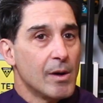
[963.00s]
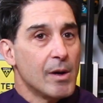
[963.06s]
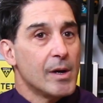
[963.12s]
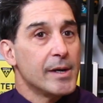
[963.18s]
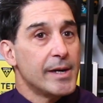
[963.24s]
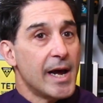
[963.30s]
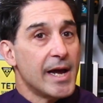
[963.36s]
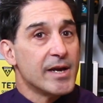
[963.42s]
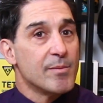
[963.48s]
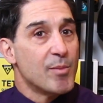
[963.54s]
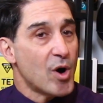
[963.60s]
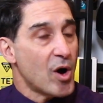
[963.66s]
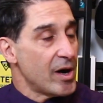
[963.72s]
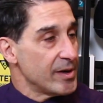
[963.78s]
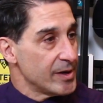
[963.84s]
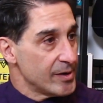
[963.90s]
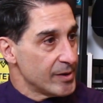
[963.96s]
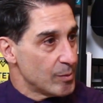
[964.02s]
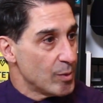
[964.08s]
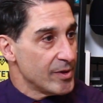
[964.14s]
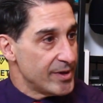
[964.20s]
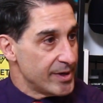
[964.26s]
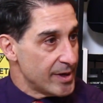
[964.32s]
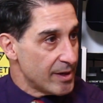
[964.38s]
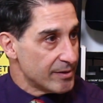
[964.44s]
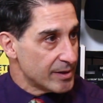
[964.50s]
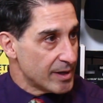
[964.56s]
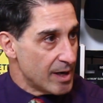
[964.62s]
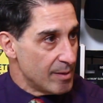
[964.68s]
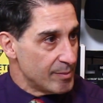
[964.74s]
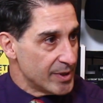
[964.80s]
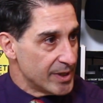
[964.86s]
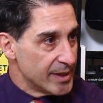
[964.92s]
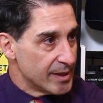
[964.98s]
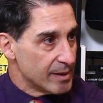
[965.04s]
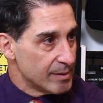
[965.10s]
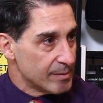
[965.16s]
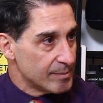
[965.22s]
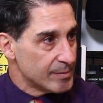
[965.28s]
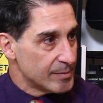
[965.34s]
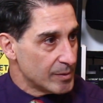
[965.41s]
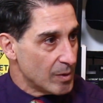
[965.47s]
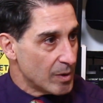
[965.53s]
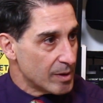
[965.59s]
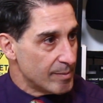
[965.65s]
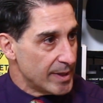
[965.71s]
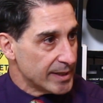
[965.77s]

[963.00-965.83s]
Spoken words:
Now, you partnered with another company. Talk about